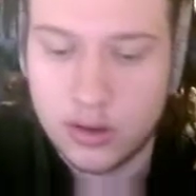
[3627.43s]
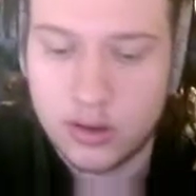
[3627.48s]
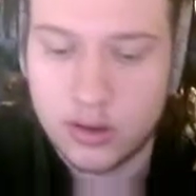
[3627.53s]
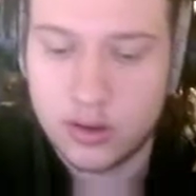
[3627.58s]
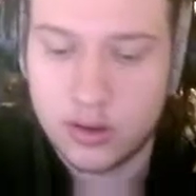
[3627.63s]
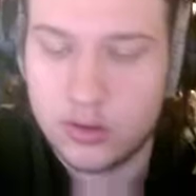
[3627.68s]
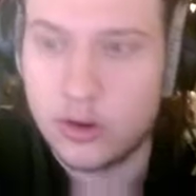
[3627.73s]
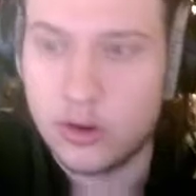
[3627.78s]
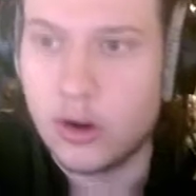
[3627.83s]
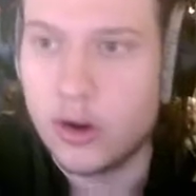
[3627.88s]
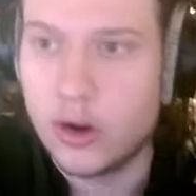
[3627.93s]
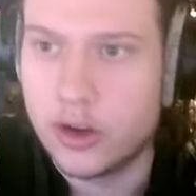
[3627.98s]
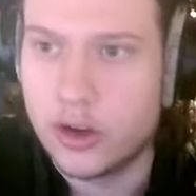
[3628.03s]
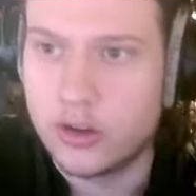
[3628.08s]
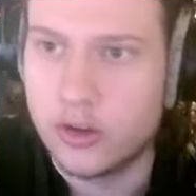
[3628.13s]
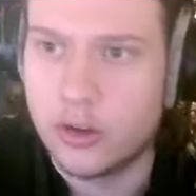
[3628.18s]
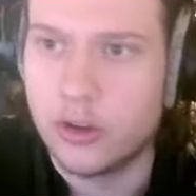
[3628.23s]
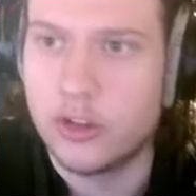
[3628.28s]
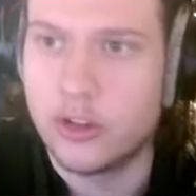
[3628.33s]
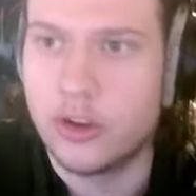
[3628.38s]
So,
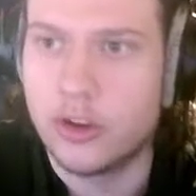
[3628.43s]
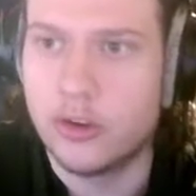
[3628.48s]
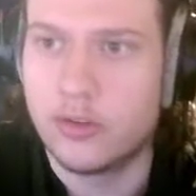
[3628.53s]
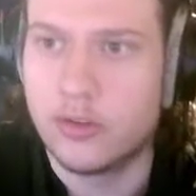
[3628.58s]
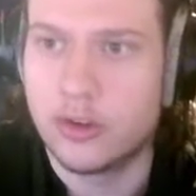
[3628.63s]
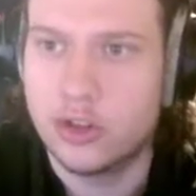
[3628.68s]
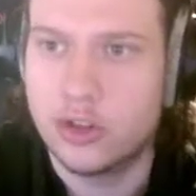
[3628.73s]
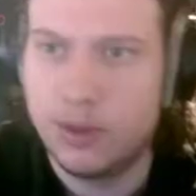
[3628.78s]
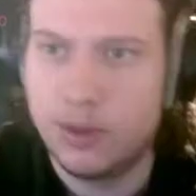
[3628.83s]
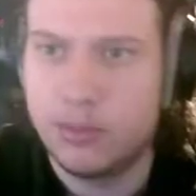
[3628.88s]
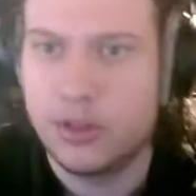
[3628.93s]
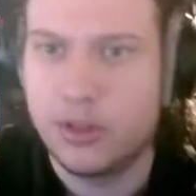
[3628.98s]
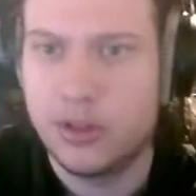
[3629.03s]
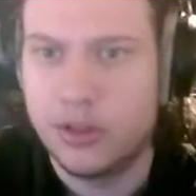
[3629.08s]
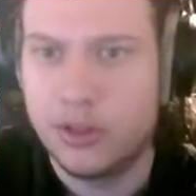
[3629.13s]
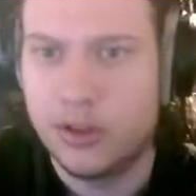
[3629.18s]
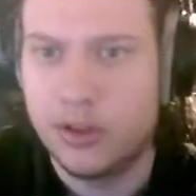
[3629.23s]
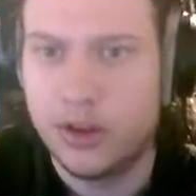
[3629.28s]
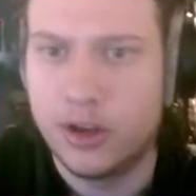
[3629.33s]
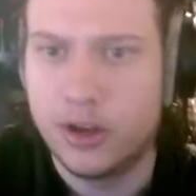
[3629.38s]
sorry, not the university, but
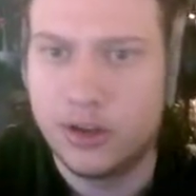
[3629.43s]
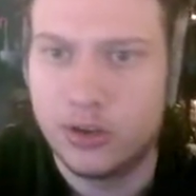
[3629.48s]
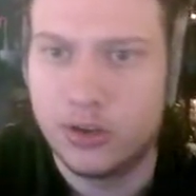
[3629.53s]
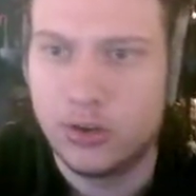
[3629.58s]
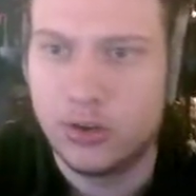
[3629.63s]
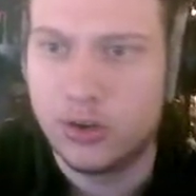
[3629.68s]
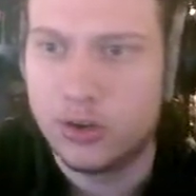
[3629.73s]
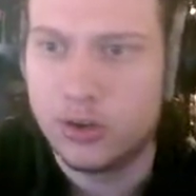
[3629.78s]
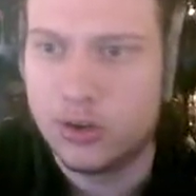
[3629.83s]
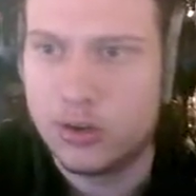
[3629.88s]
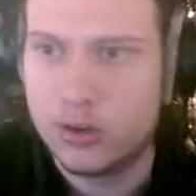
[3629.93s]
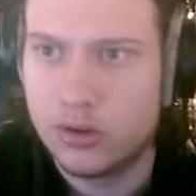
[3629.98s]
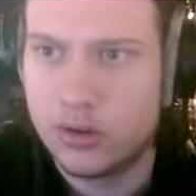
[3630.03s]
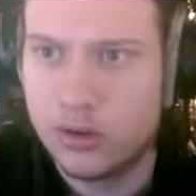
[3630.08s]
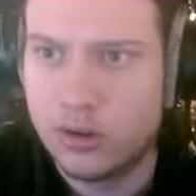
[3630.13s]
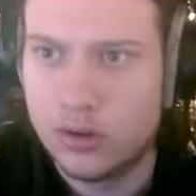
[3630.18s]
the students.